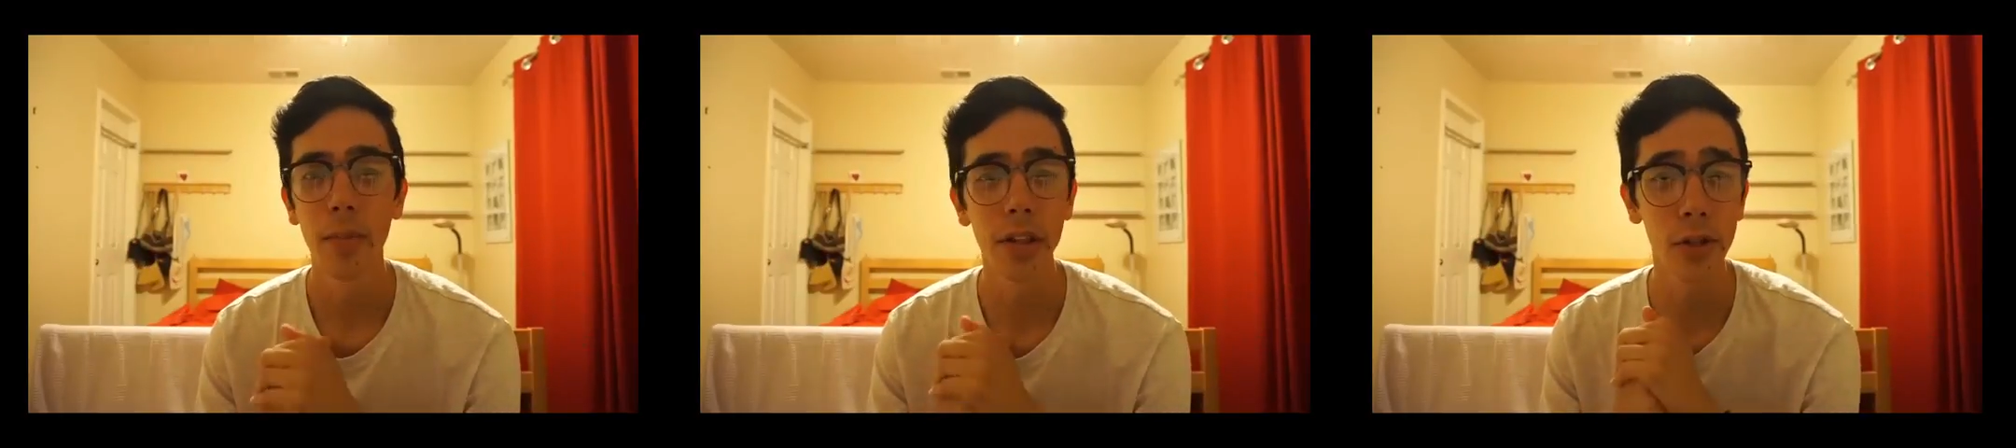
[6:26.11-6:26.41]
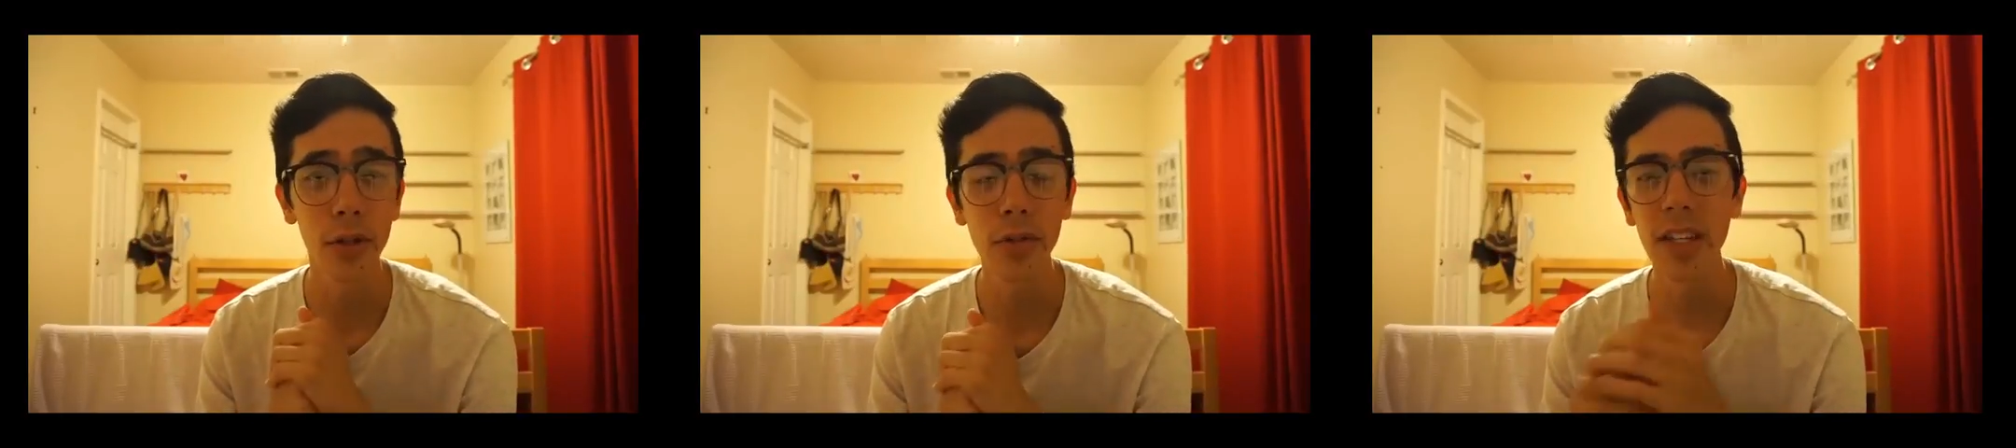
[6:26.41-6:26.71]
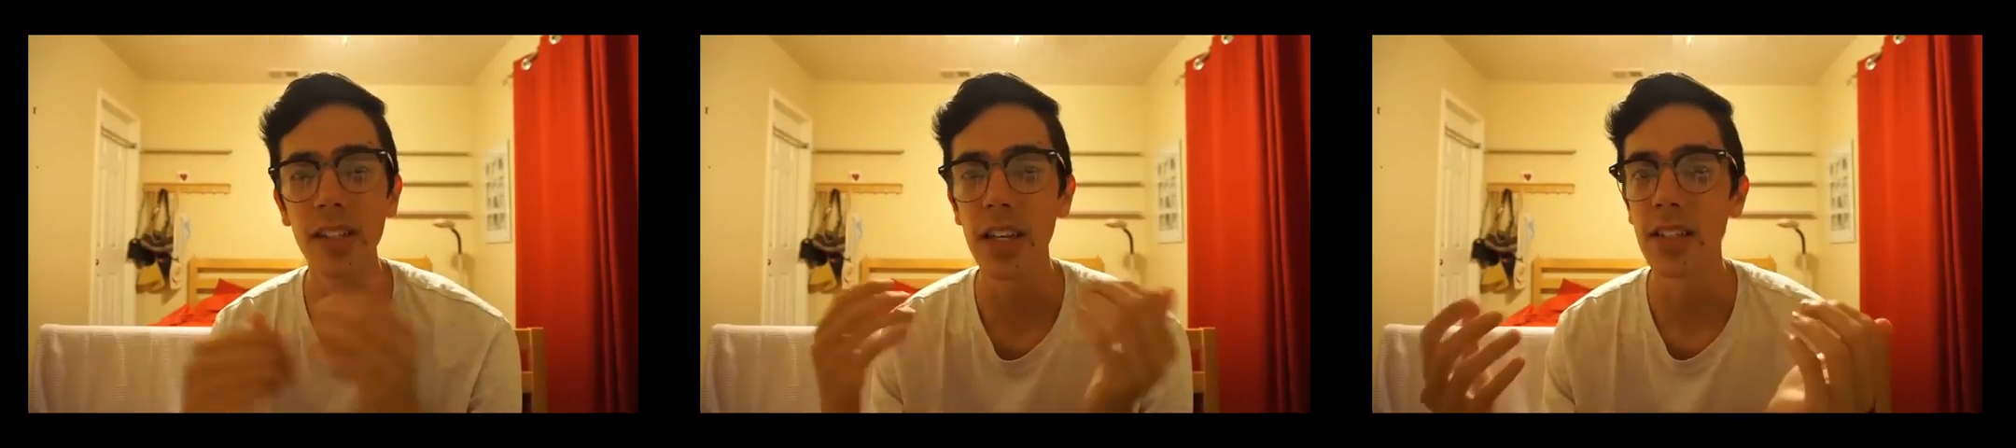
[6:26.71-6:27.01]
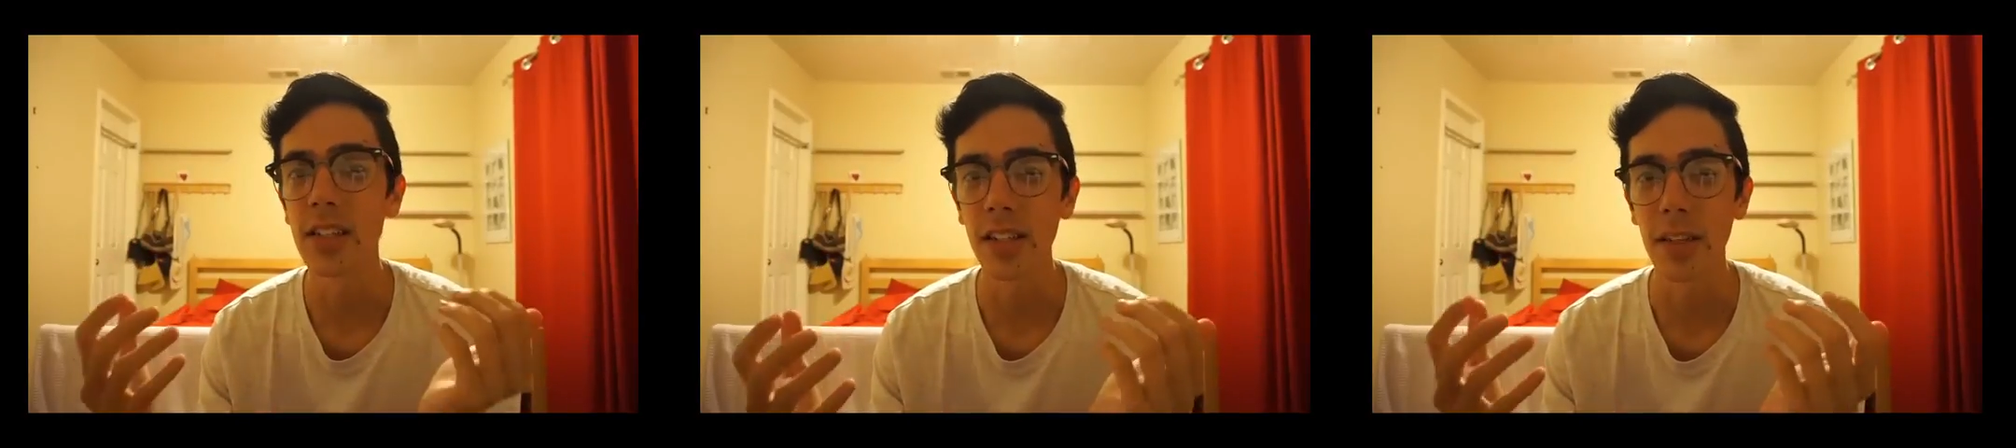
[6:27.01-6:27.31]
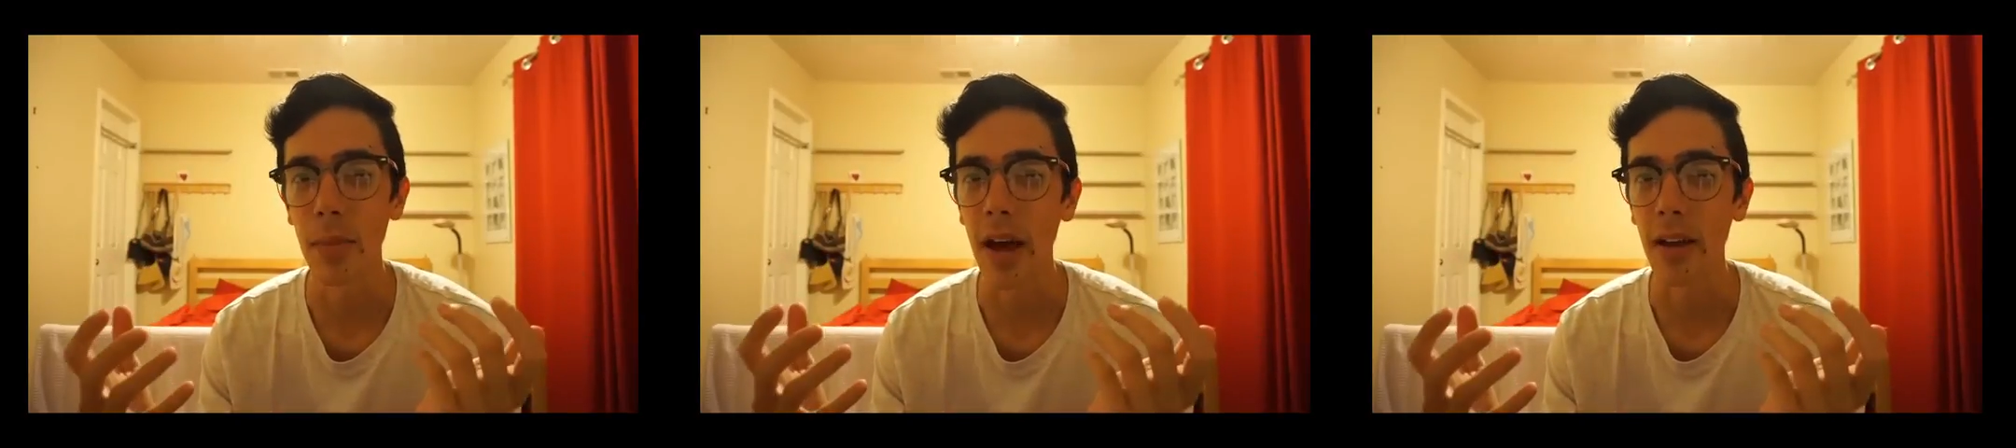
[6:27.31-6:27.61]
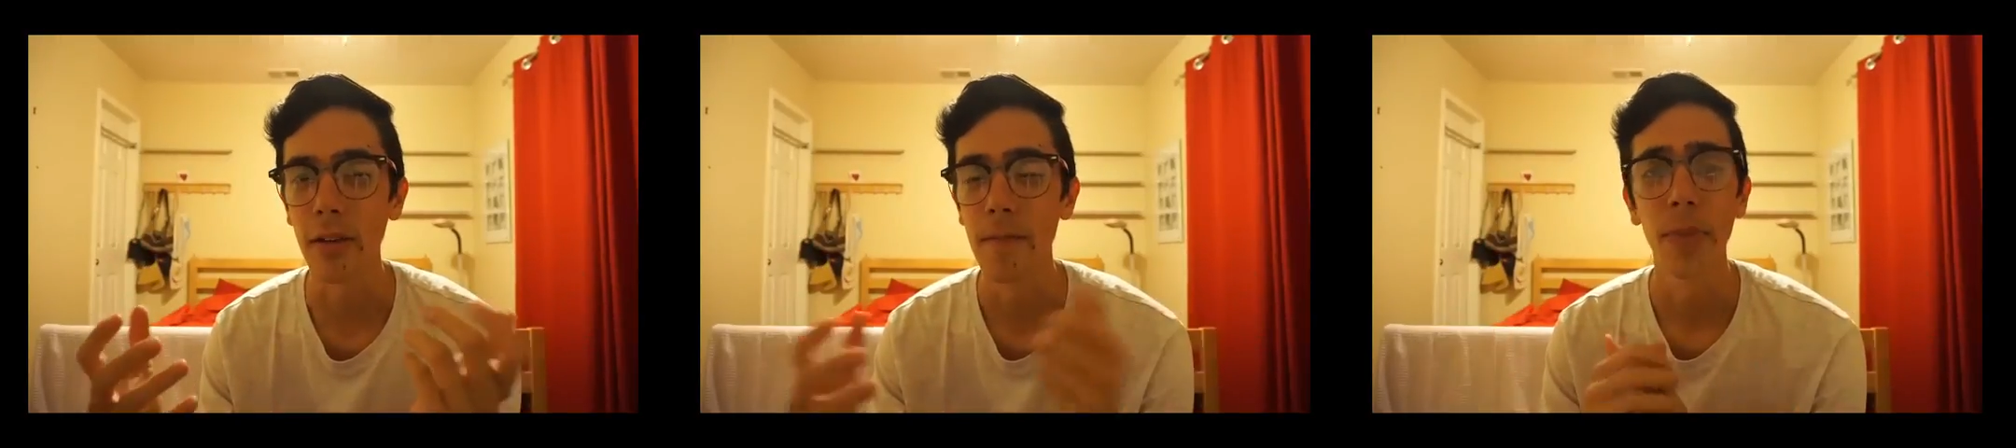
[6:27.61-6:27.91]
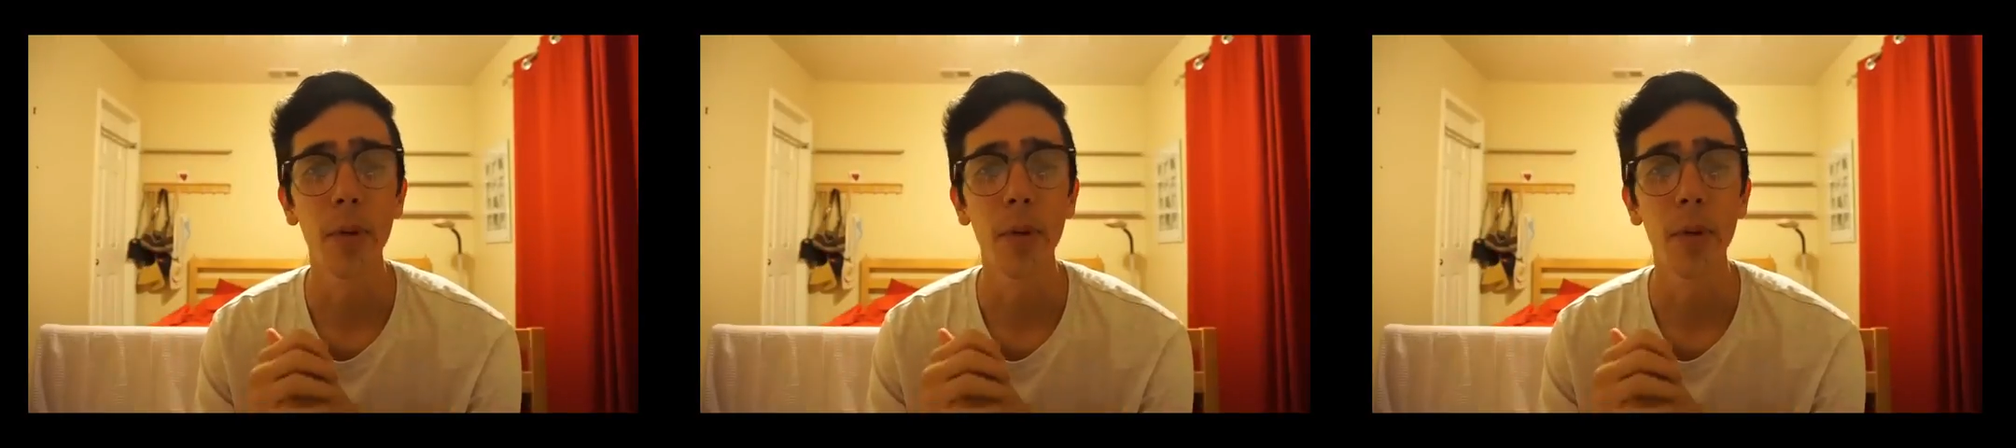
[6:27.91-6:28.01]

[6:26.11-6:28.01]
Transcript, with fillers: but the truth is, it doesn't matter.